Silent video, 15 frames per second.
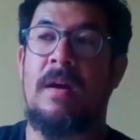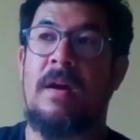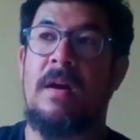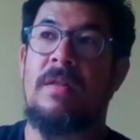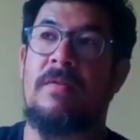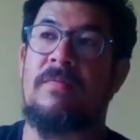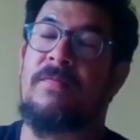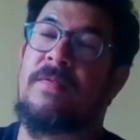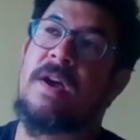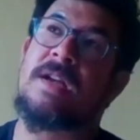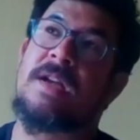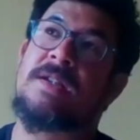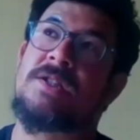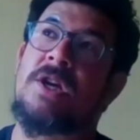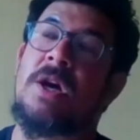the
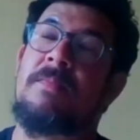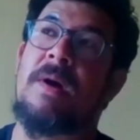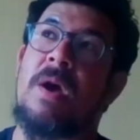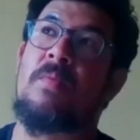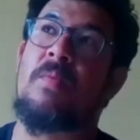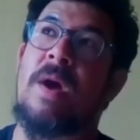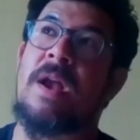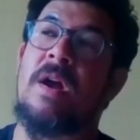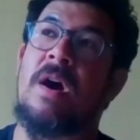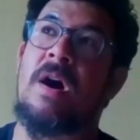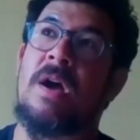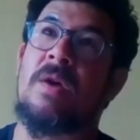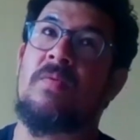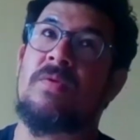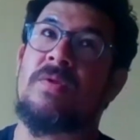first time I went,
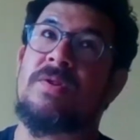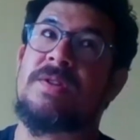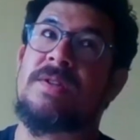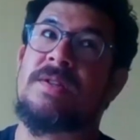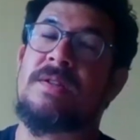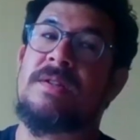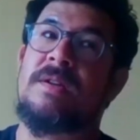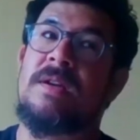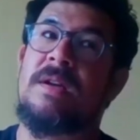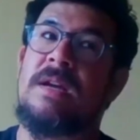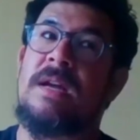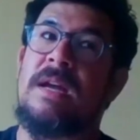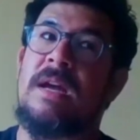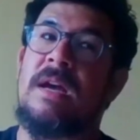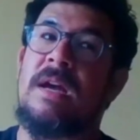I was
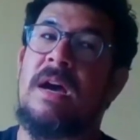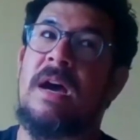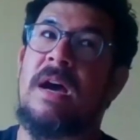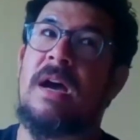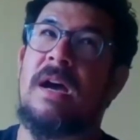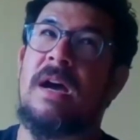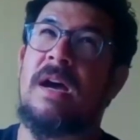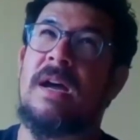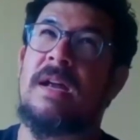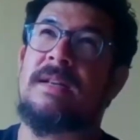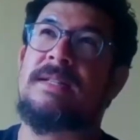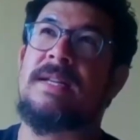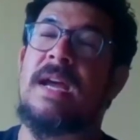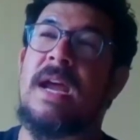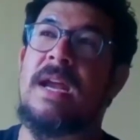
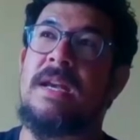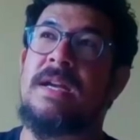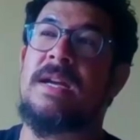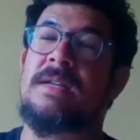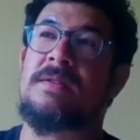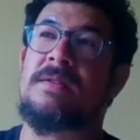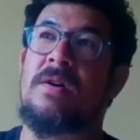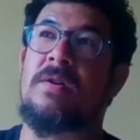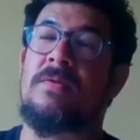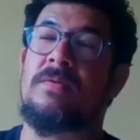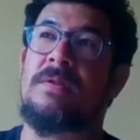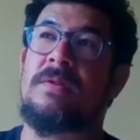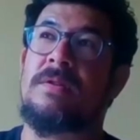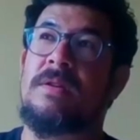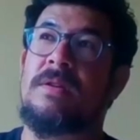10 years
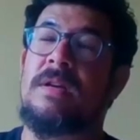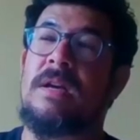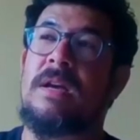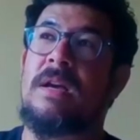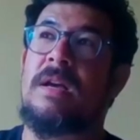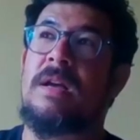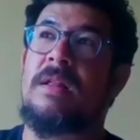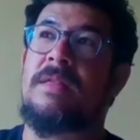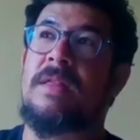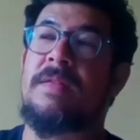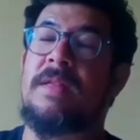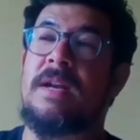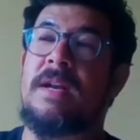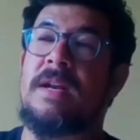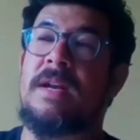old.
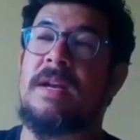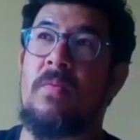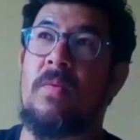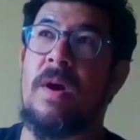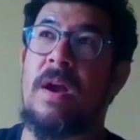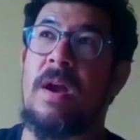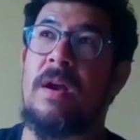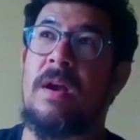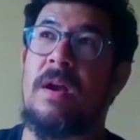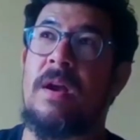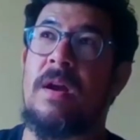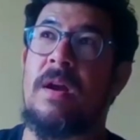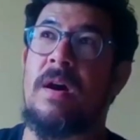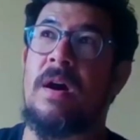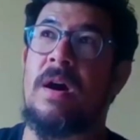Then the next time I
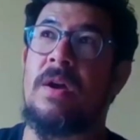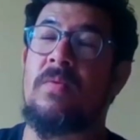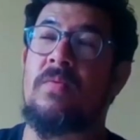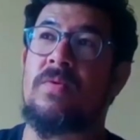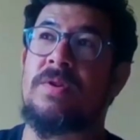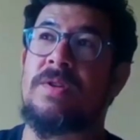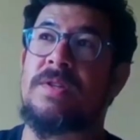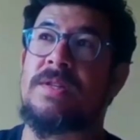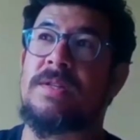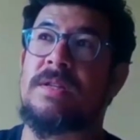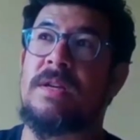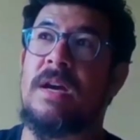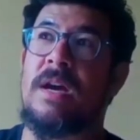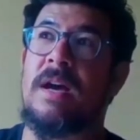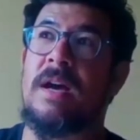went, I
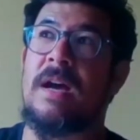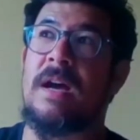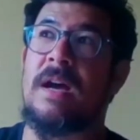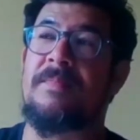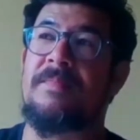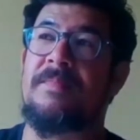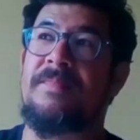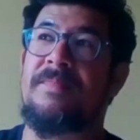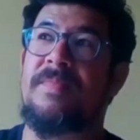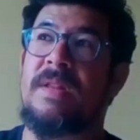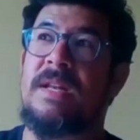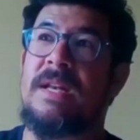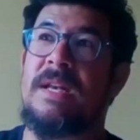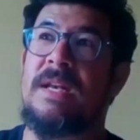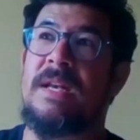was
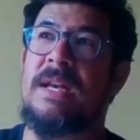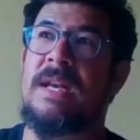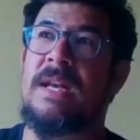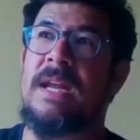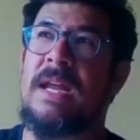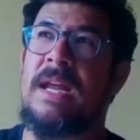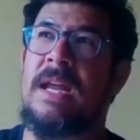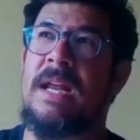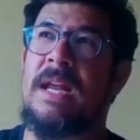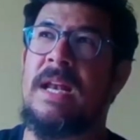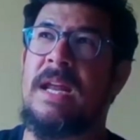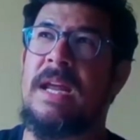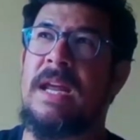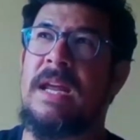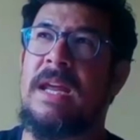
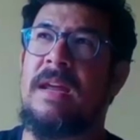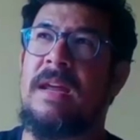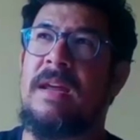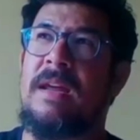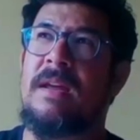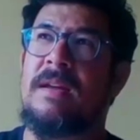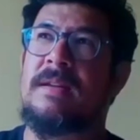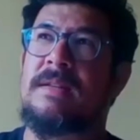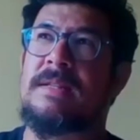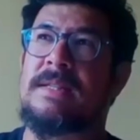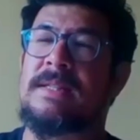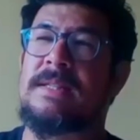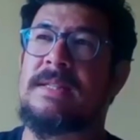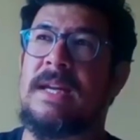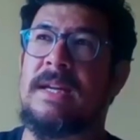nearly
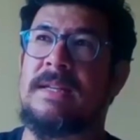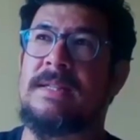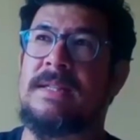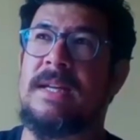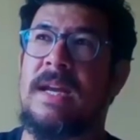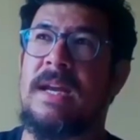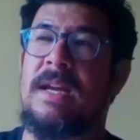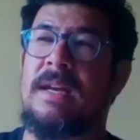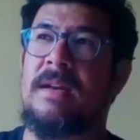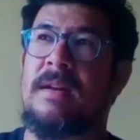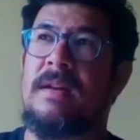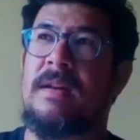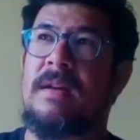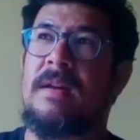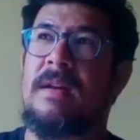
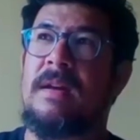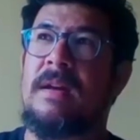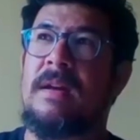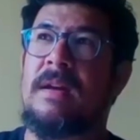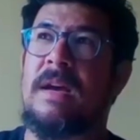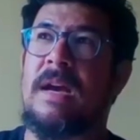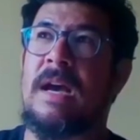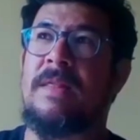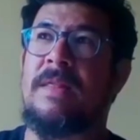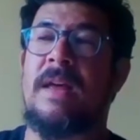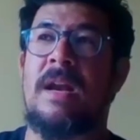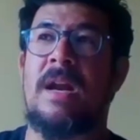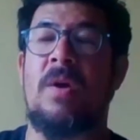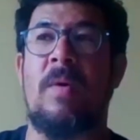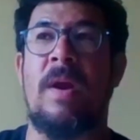16.
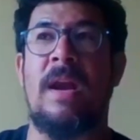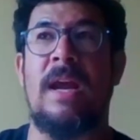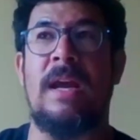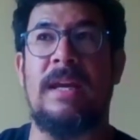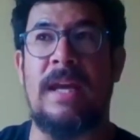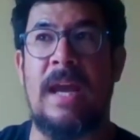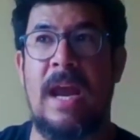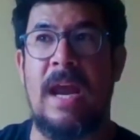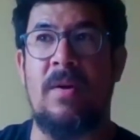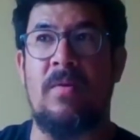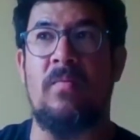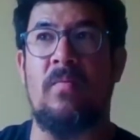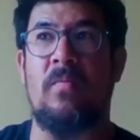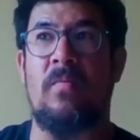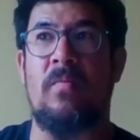And then I went
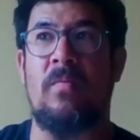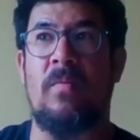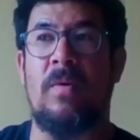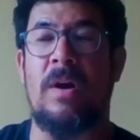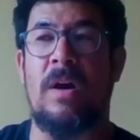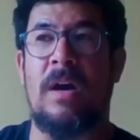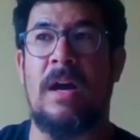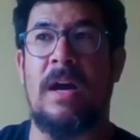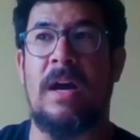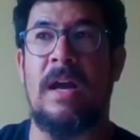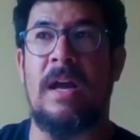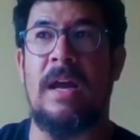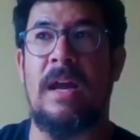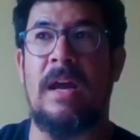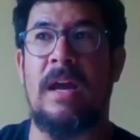again uh,